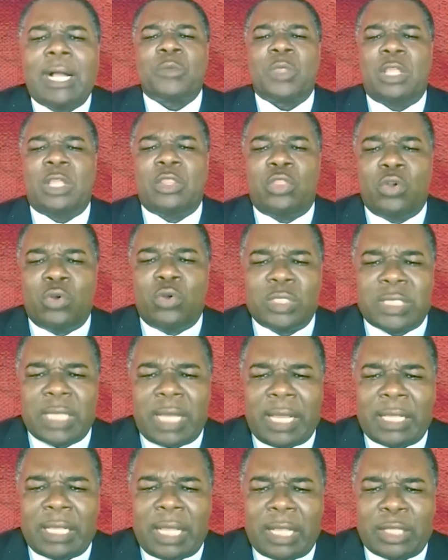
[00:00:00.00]
Those
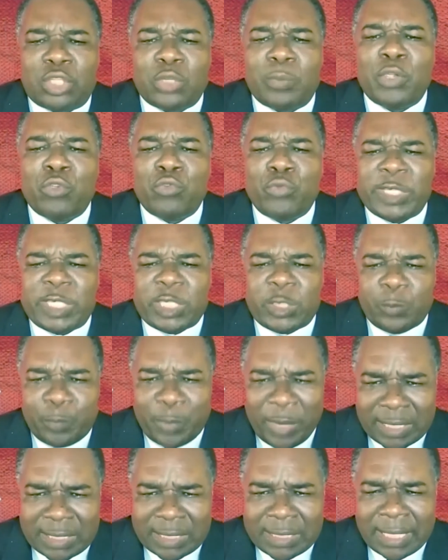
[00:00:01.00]
are, are to be
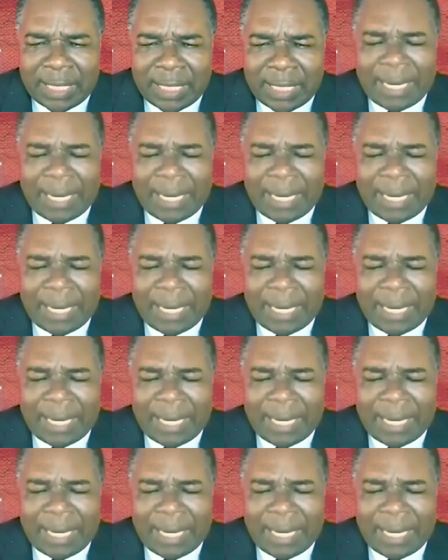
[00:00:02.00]
respected.